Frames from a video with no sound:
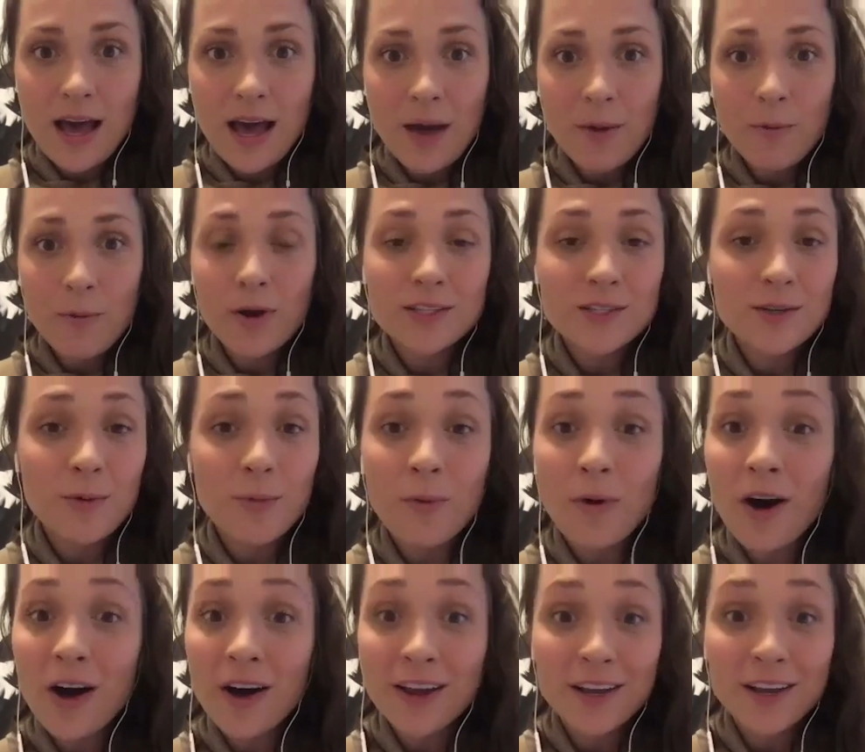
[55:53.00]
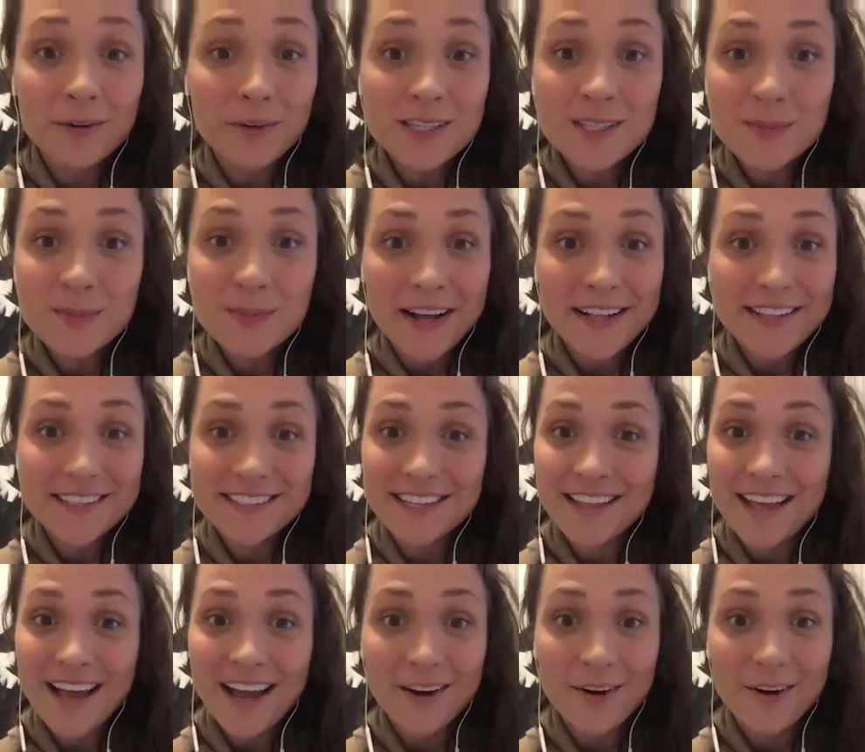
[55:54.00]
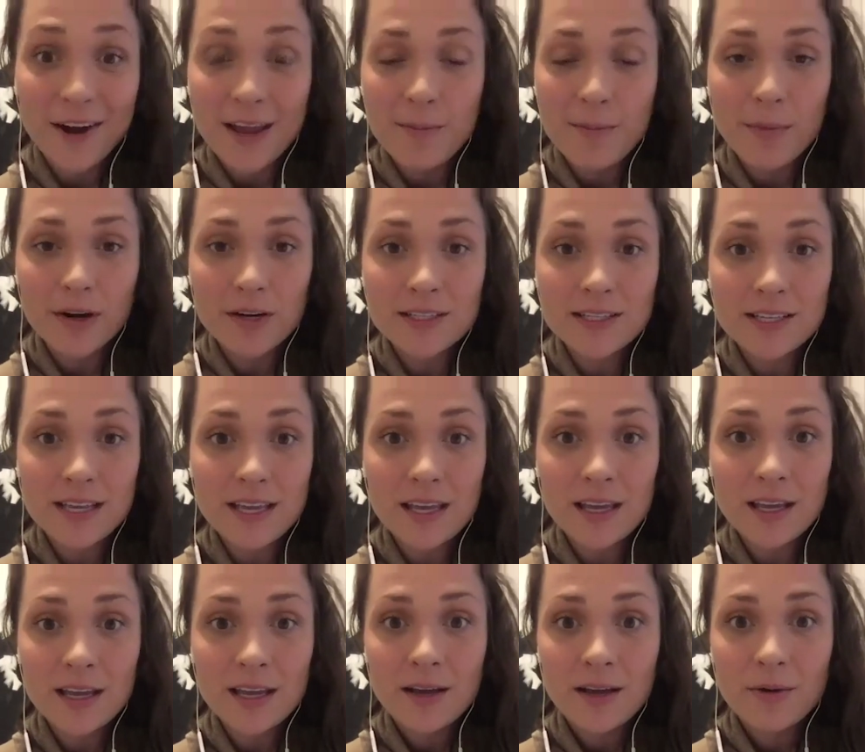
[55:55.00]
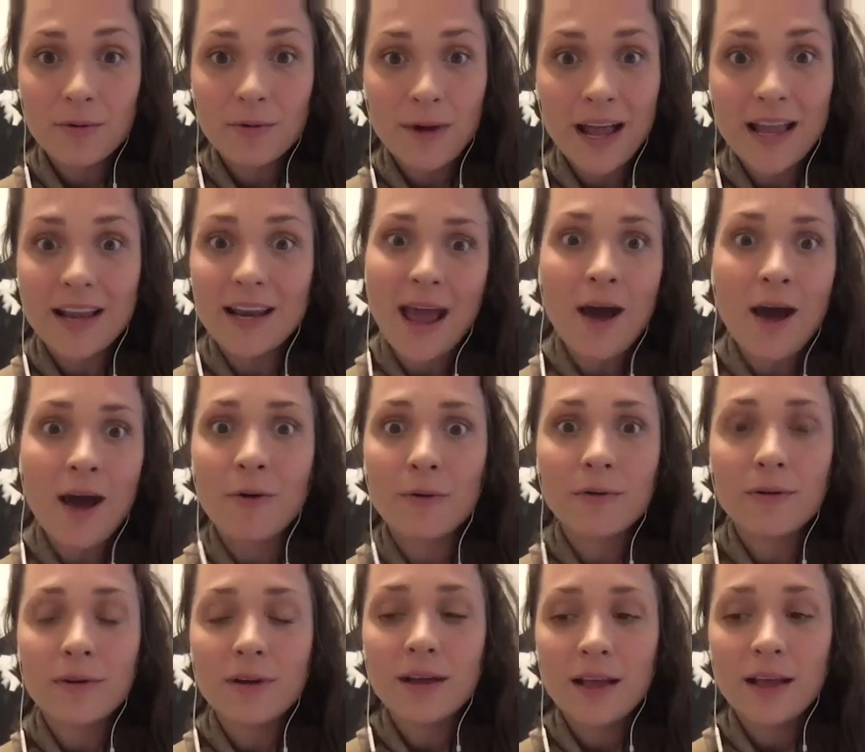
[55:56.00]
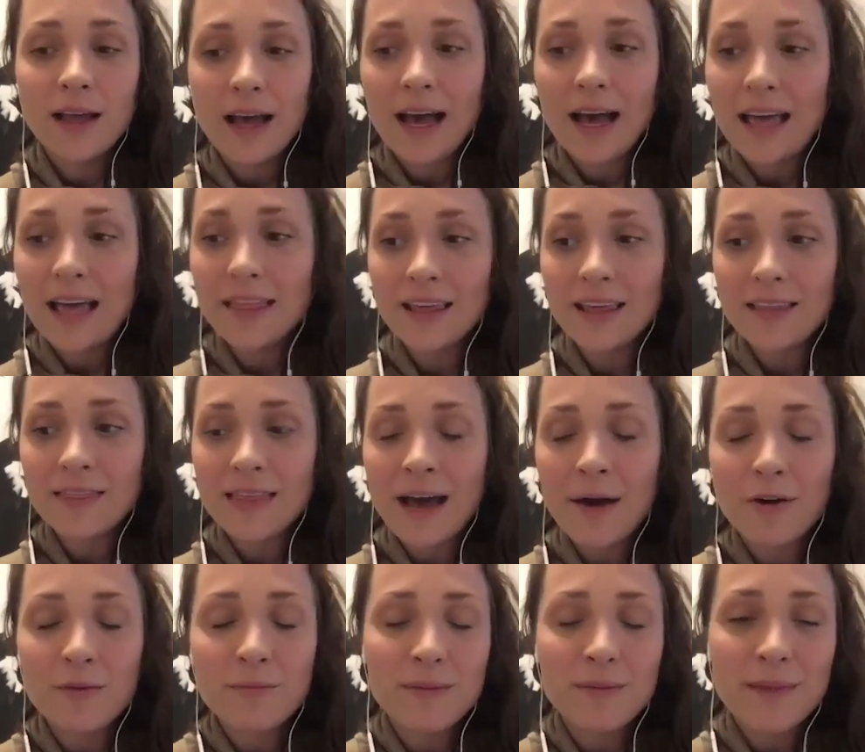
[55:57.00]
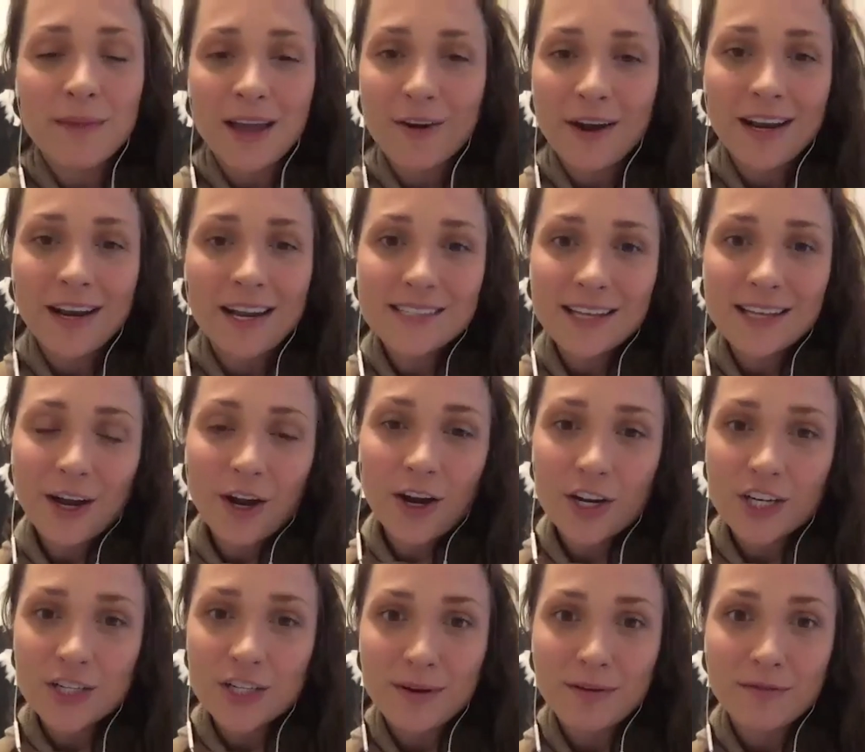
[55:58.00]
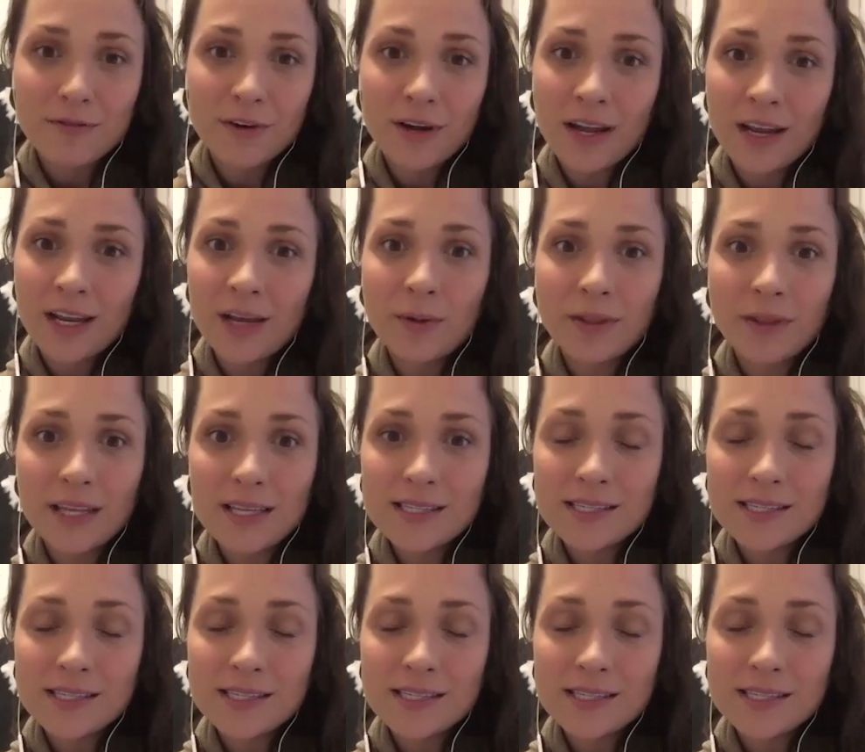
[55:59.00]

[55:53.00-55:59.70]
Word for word: I want to walk in response to that great mercy mm-hmm. right now. I think that would be my greatest encouragement for anyone